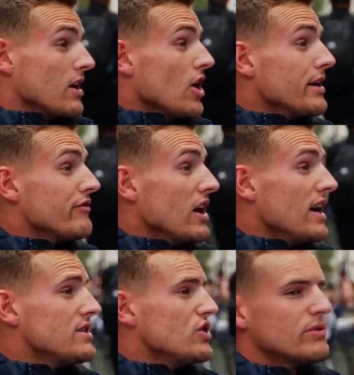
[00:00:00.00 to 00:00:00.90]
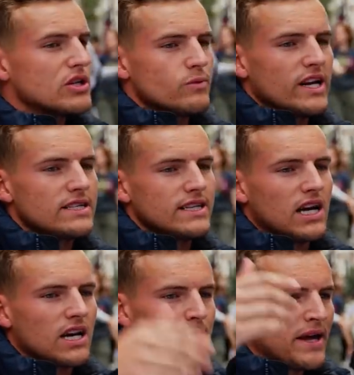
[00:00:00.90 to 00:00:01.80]
I can't even lie to you because when I see
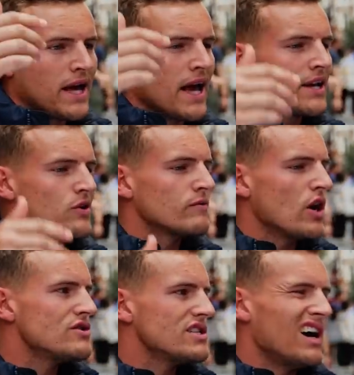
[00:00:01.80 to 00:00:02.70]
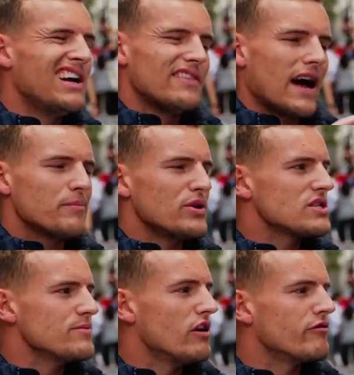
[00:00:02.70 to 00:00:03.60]
like a pig hanging on a roaster, that
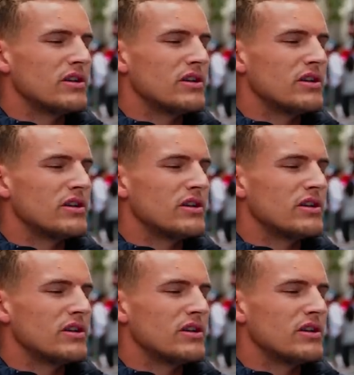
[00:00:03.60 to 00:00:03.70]
puts me off.